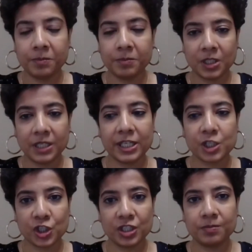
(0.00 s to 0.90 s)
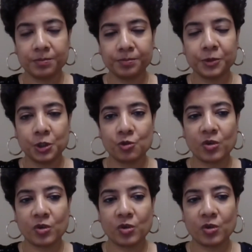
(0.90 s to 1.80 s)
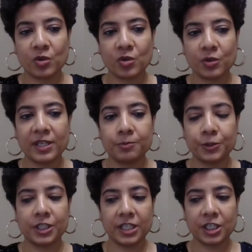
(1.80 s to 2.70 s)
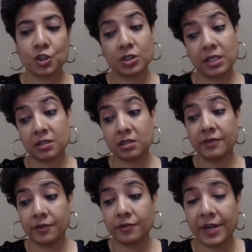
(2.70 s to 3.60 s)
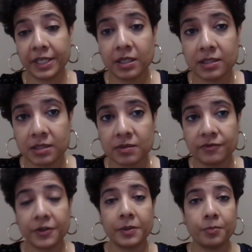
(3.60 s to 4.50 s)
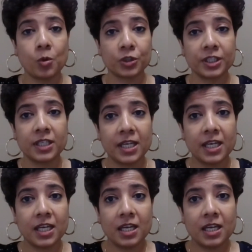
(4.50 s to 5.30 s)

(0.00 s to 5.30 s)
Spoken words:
yeah. Connection. You try to help with connections. That's great. That's very important.